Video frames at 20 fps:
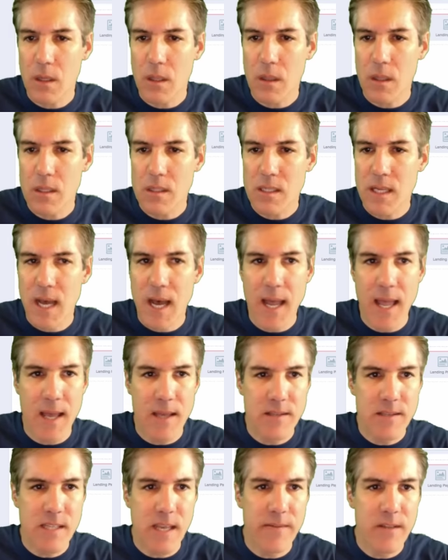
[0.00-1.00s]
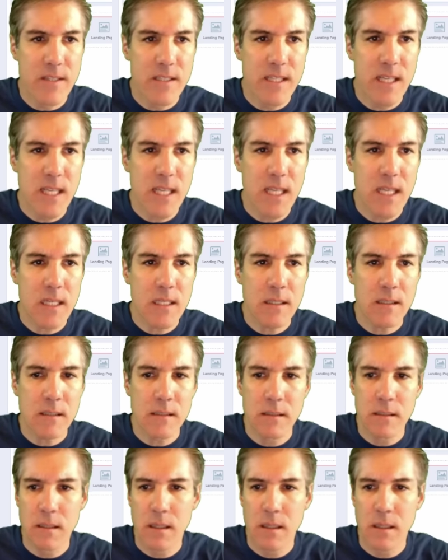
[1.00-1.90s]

This guy has 17.